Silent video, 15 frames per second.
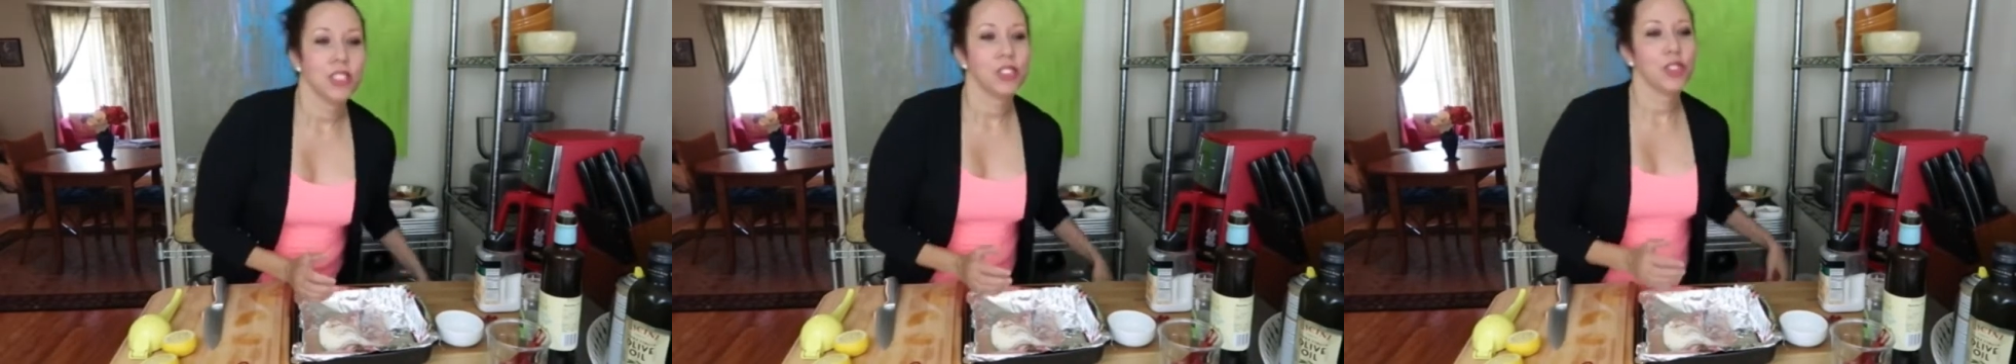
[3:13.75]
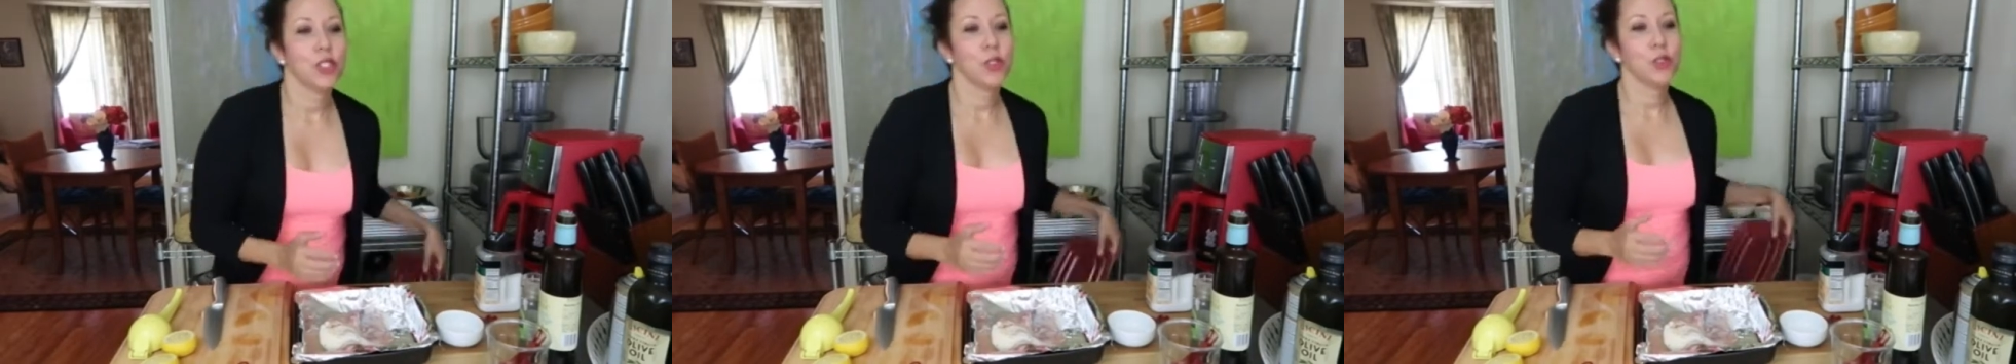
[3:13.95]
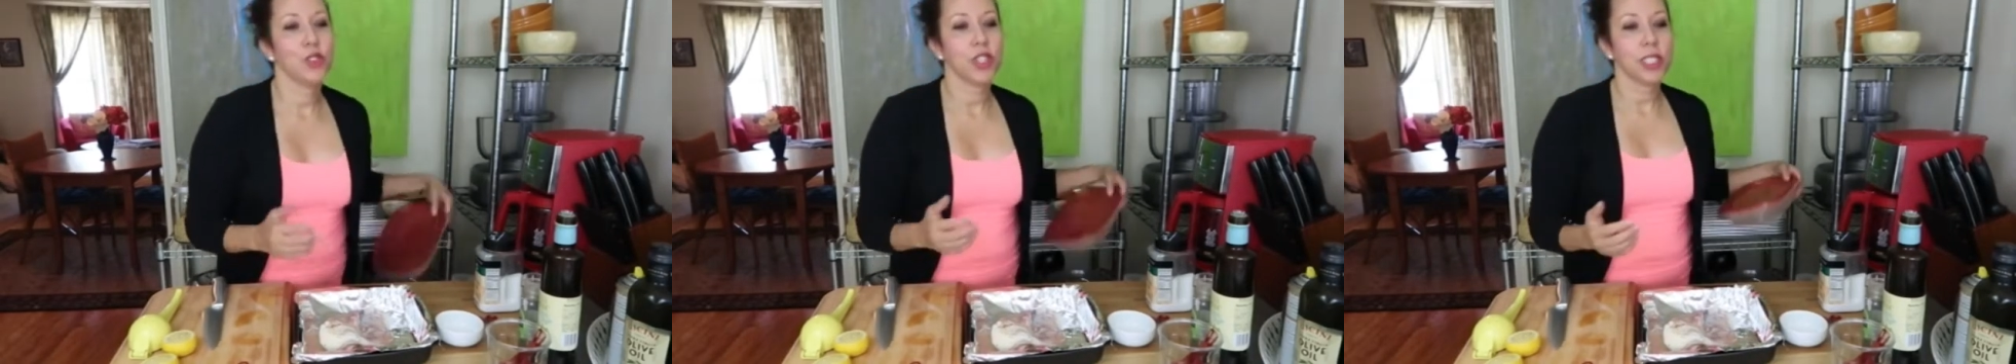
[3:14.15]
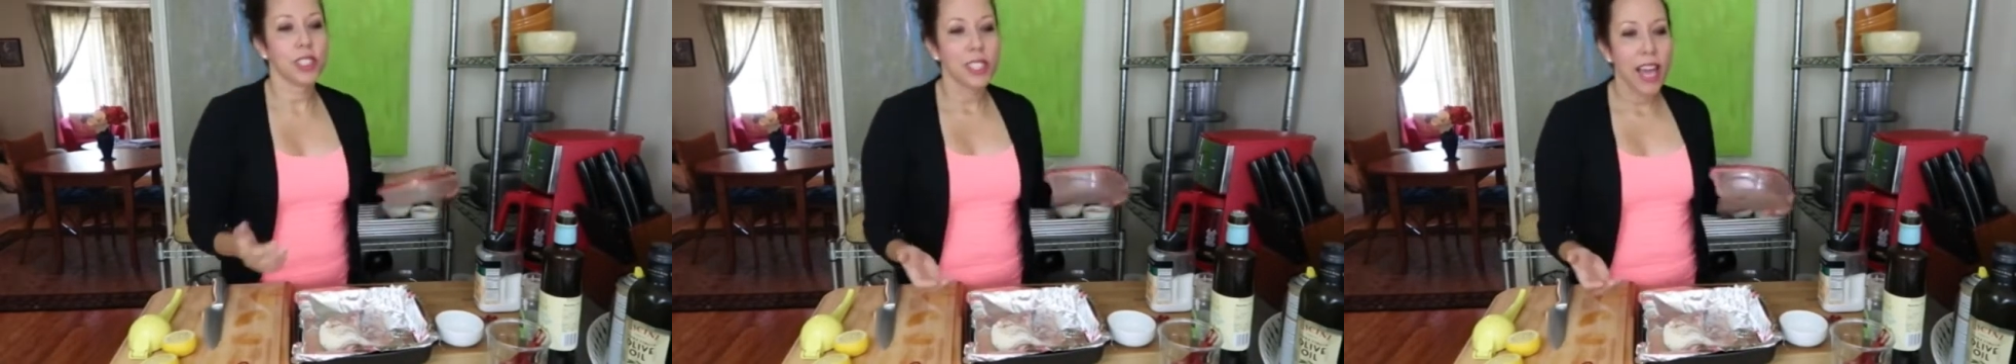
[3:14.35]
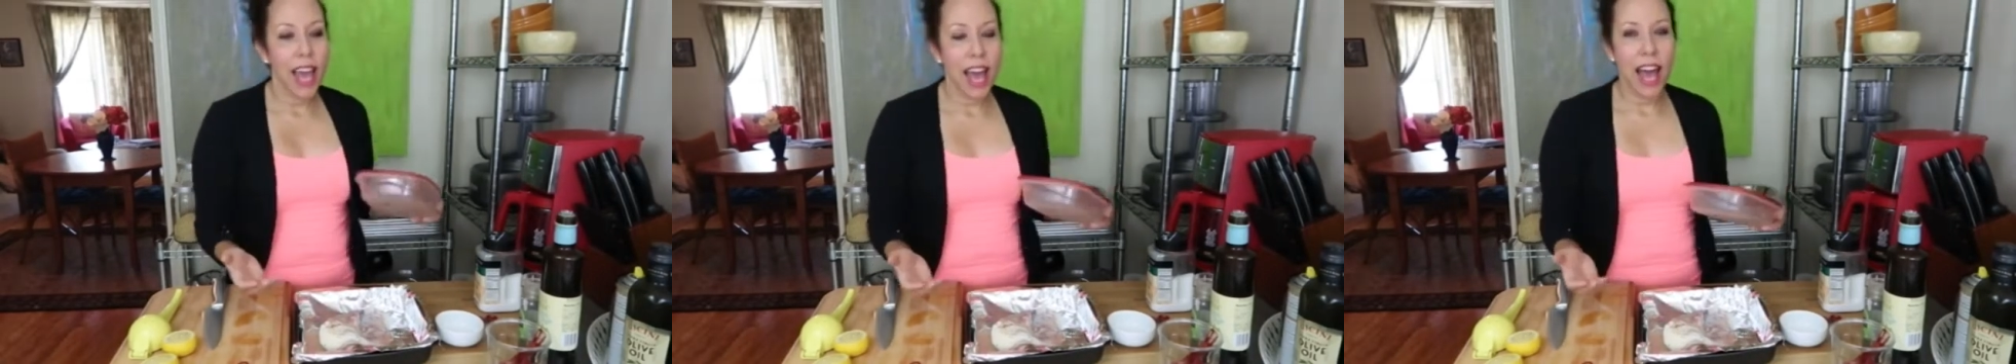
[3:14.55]
to
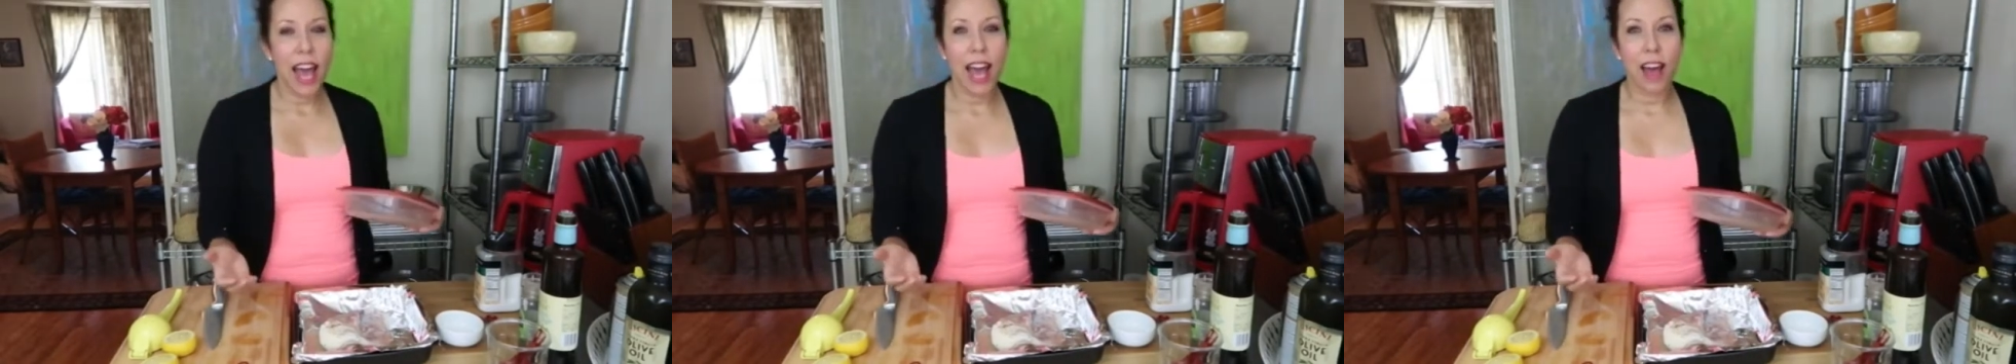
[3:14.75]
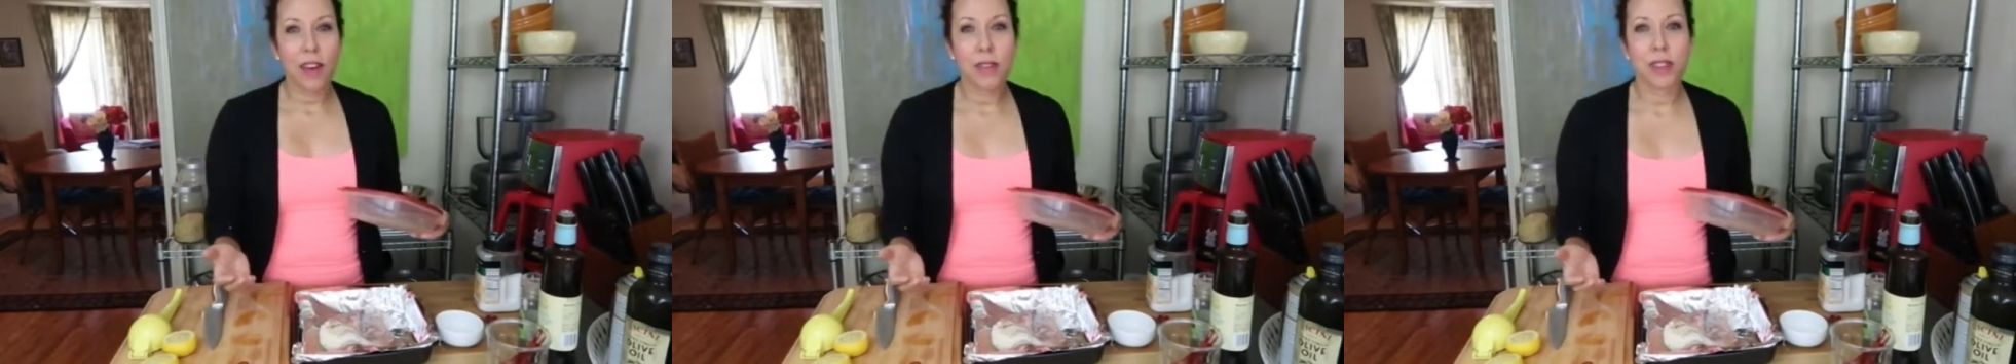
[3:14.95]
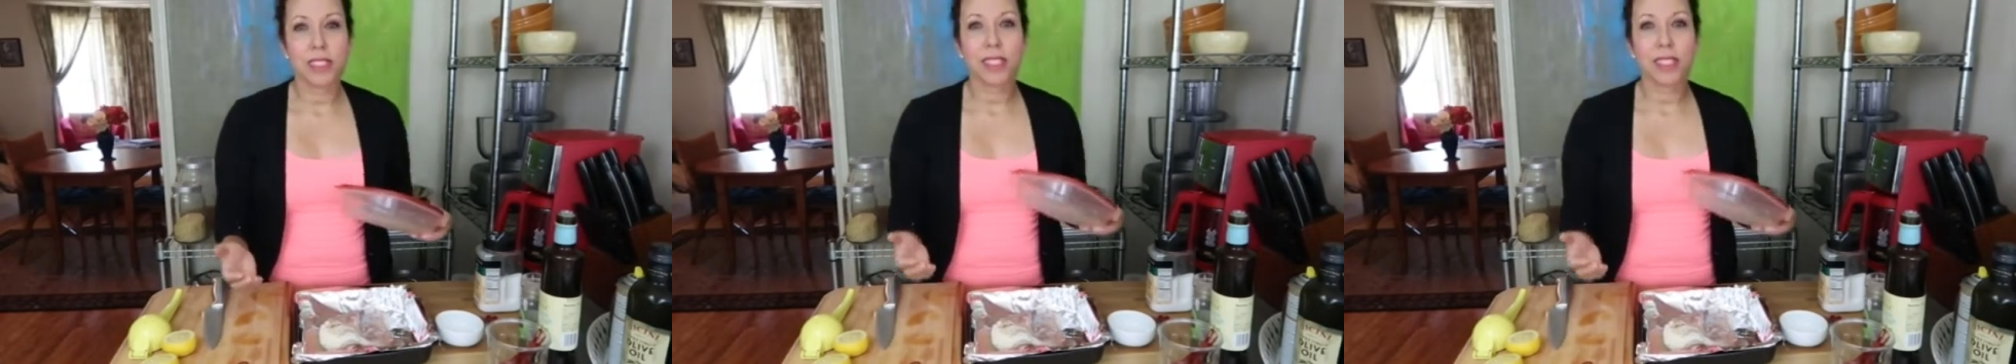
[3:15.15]
just have